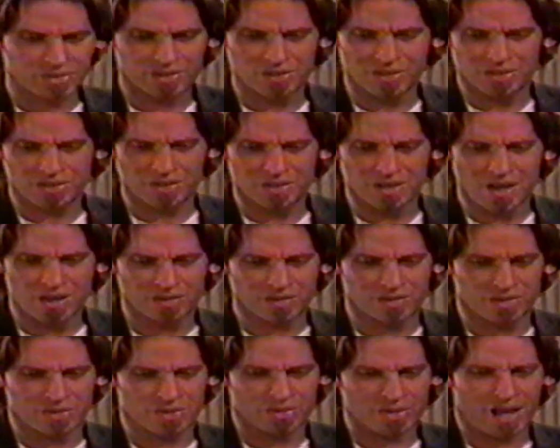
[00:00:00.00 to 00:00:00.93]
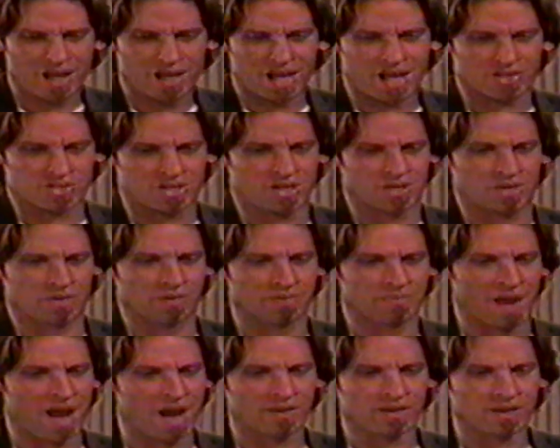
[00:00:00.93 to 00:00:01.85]
Well, you're not asking you
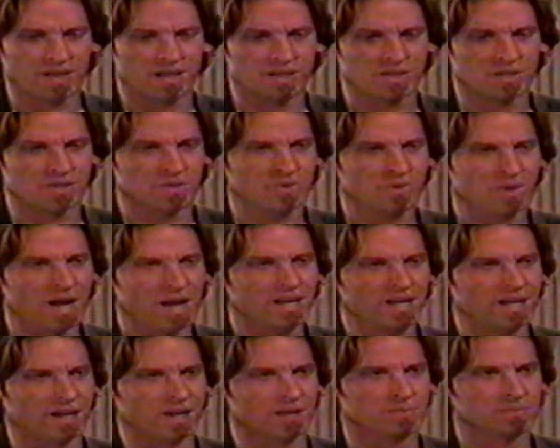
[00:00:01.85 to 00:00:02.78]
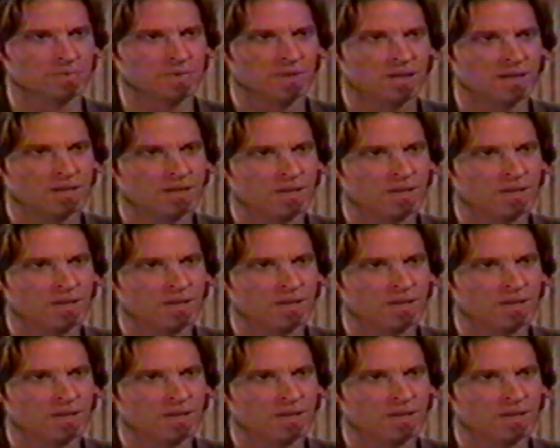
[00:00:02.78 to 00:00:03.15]
to marry. You, I am.